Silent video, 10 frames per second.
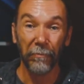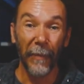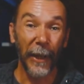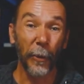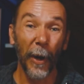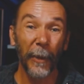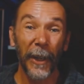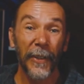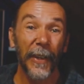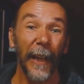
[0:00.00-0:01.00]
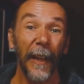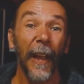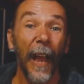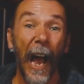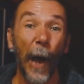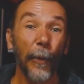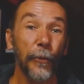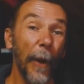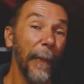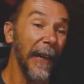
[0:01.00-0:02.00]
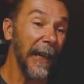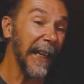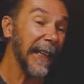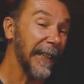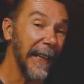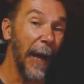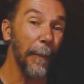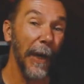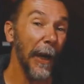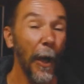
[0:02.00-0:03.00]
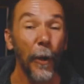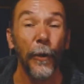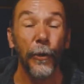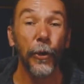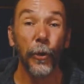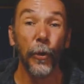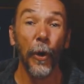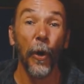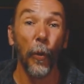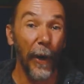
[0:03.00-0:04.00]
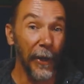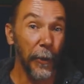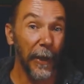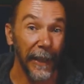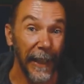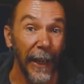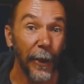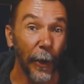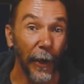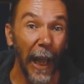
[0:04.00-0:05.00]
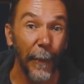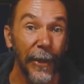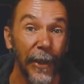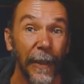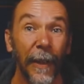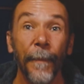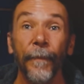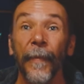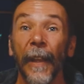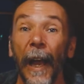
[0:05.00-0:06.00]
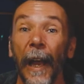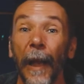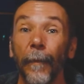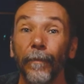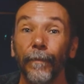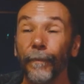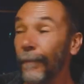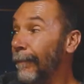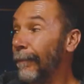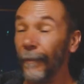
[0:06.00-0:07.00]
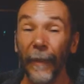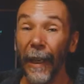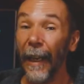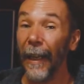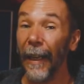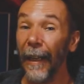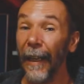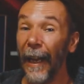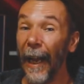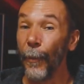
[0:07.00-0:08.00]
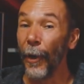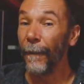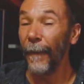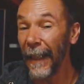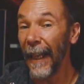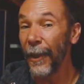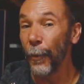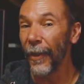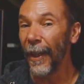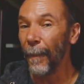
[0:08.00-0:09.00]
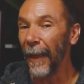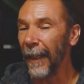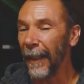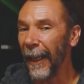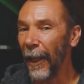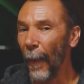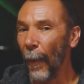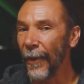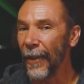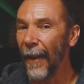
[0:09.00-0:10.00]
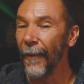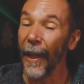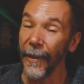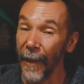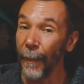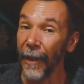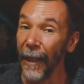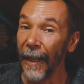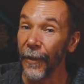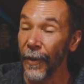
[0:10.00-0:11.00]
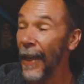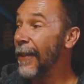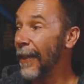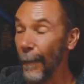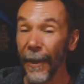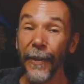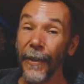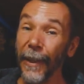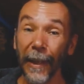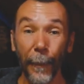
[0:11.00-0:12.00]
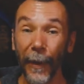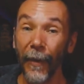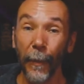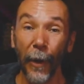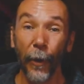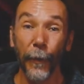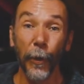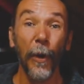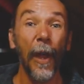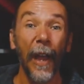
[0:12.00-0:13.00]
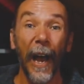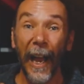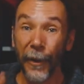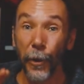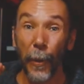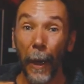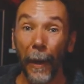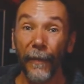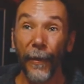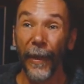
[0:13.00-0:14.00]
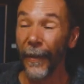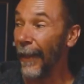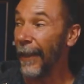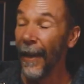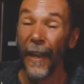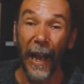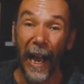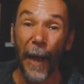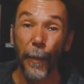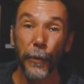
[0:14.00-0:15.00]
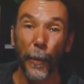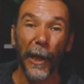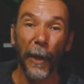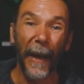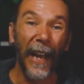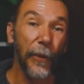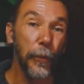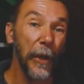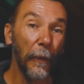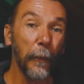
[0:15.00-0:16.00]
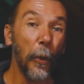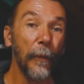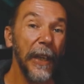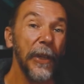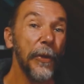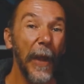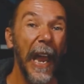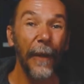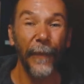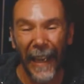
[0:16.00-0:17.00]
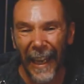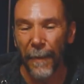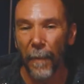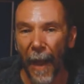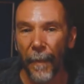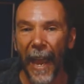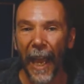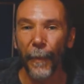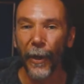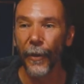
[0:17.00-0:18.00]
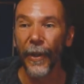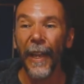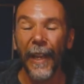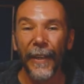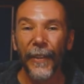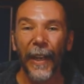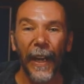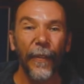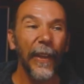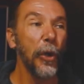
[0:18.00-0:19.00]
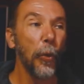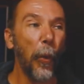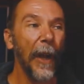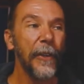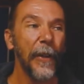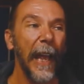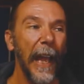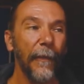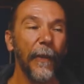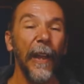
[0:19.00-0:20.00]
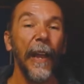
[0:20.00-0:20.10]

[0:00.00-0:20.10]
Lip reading: That's all I'm going to say. I will drop a link down below to where you can get it on Amazon. I'm not affiliated with them in any way whatsoever. They sent me the light to test. I'm testing it. I'm giving my review. I do, however, think that I'm just really going to buy 3 or 4 of these to have in my bag, because it's the kind of thing you want to have.